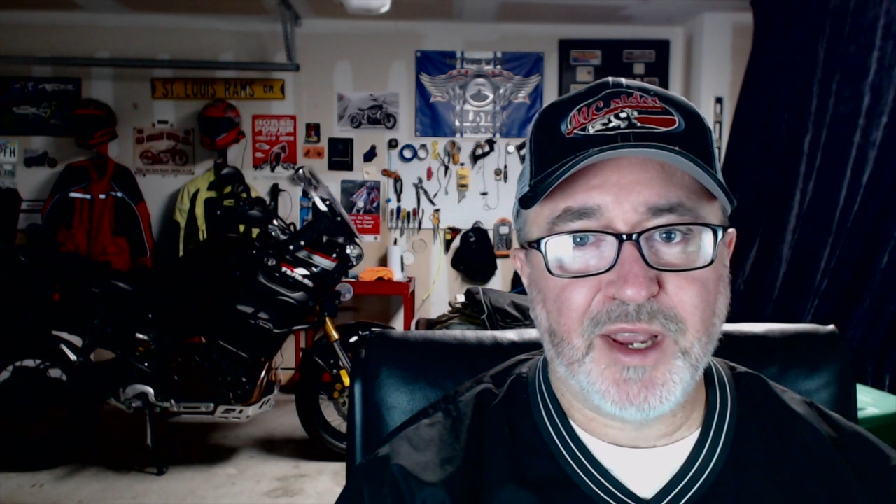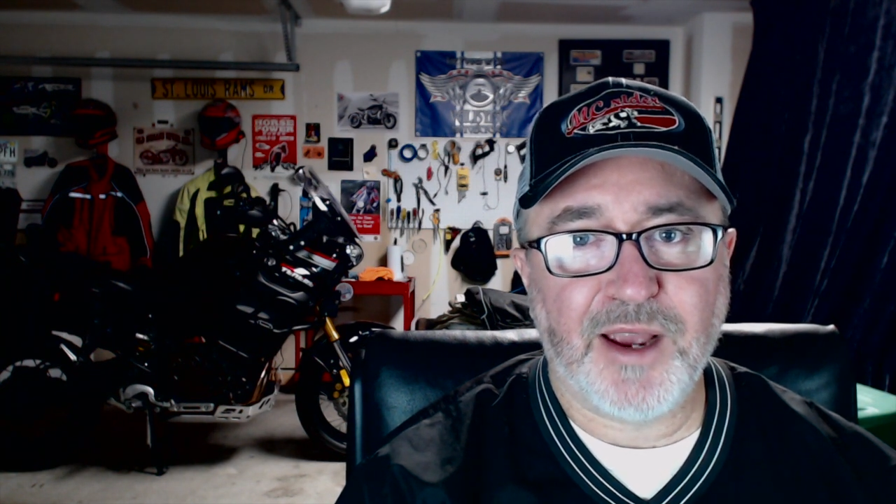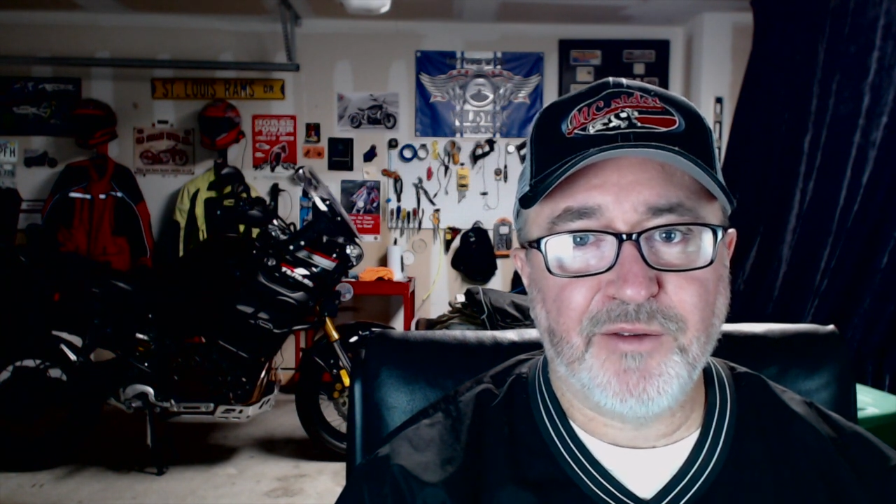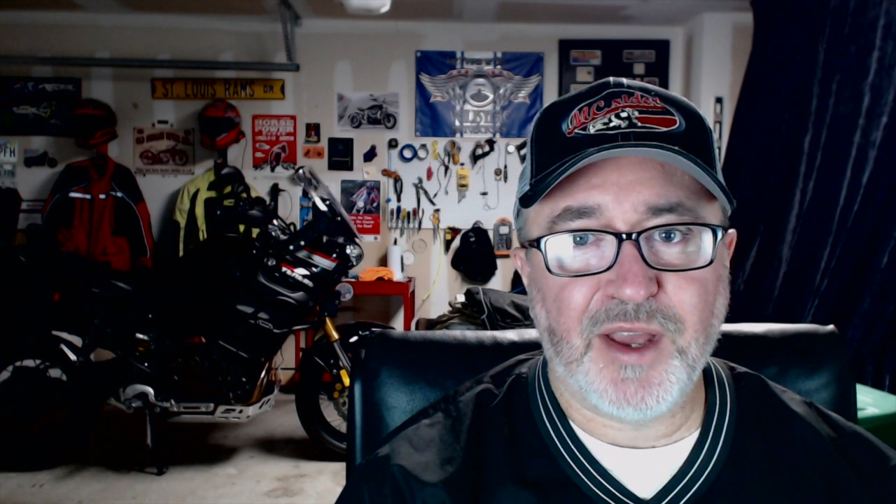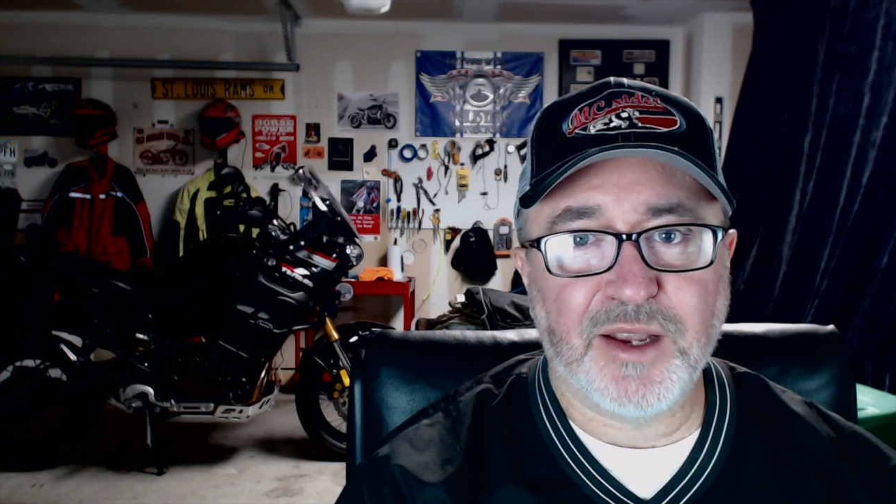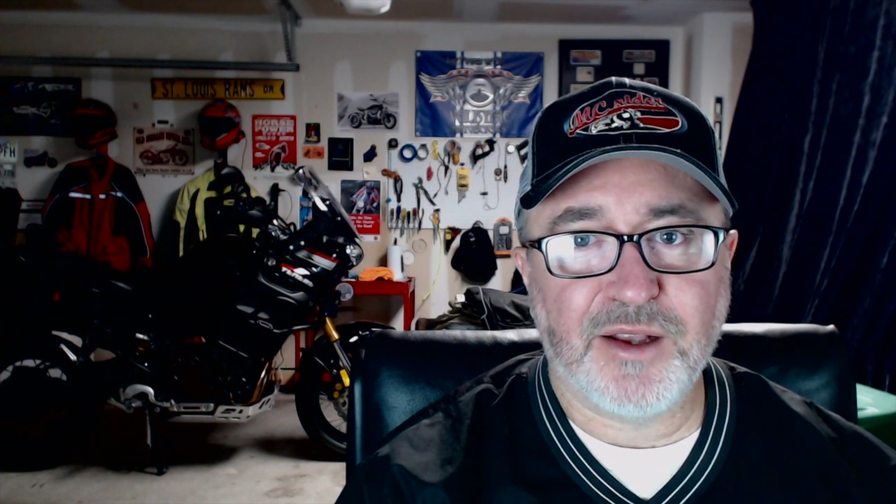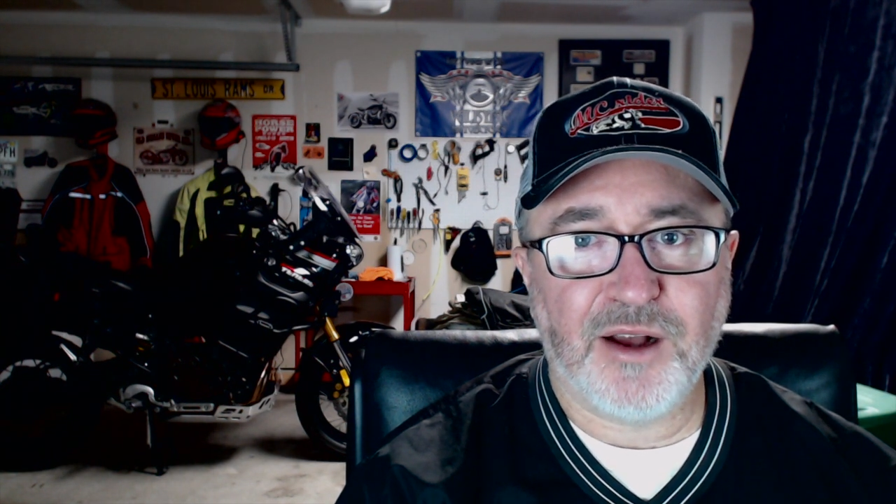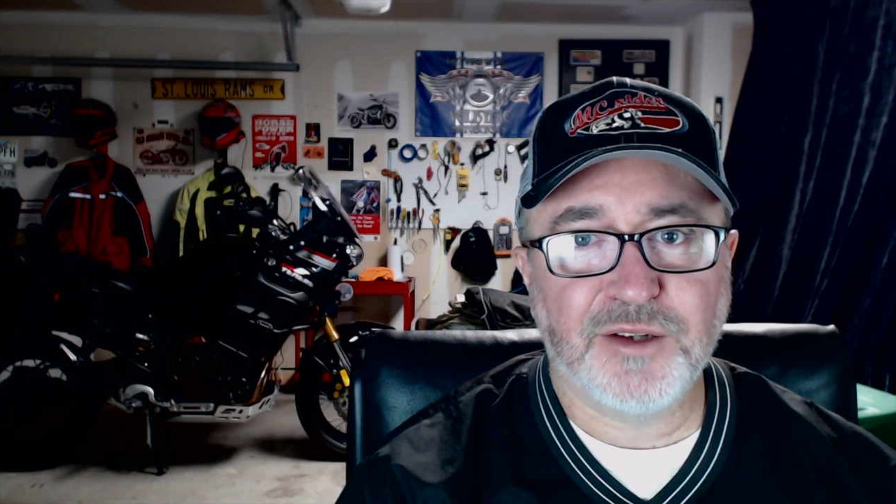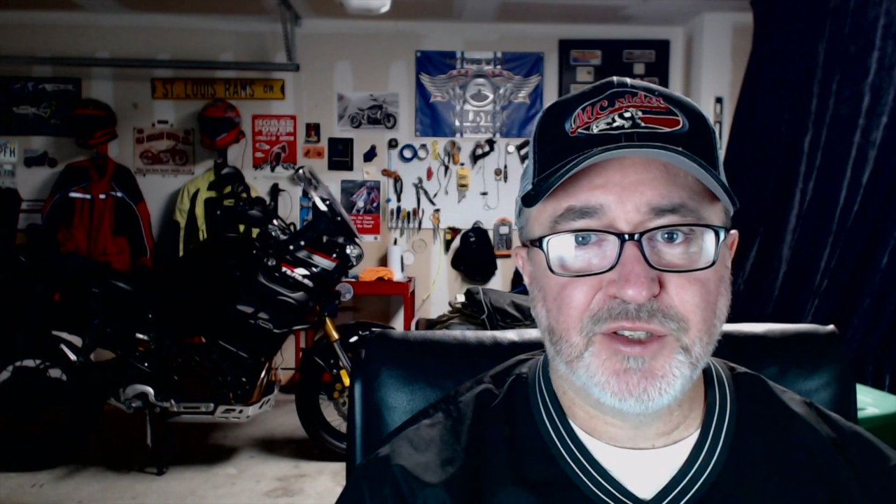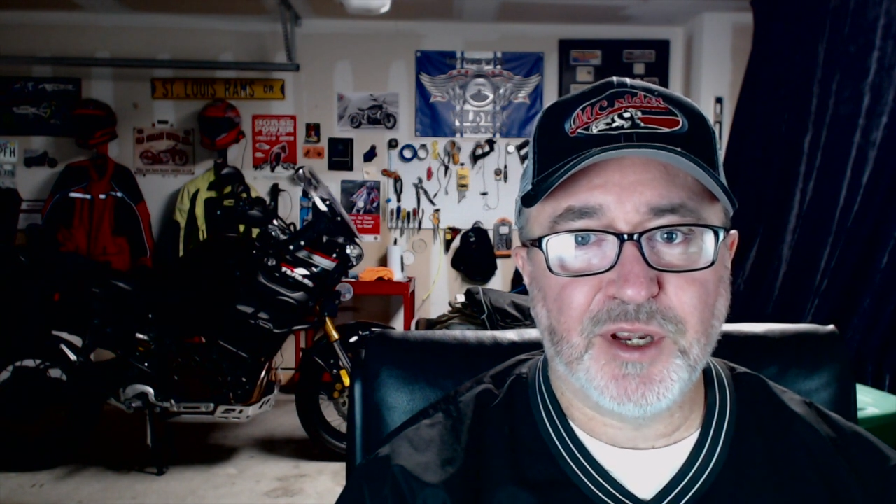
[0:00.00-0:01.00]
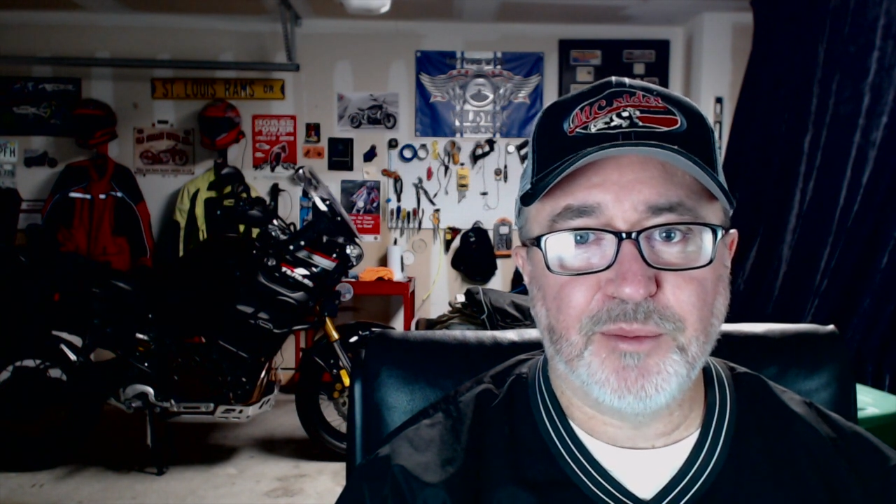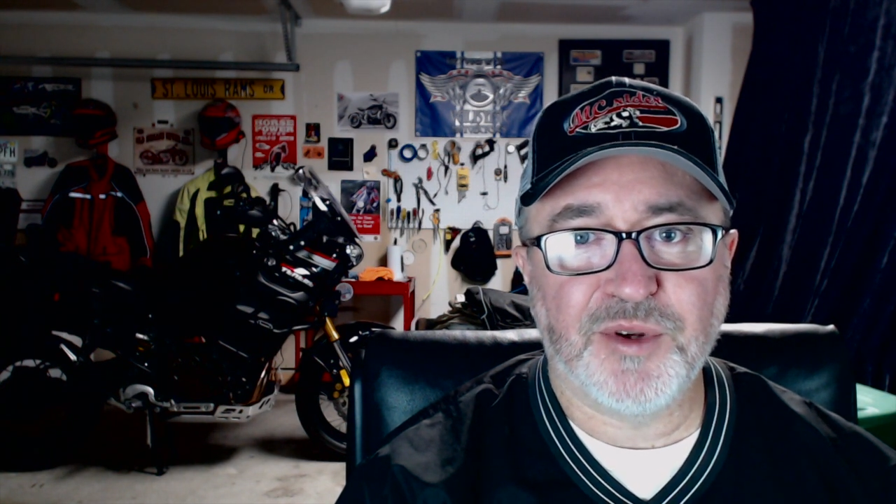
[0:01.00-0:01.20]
have that concept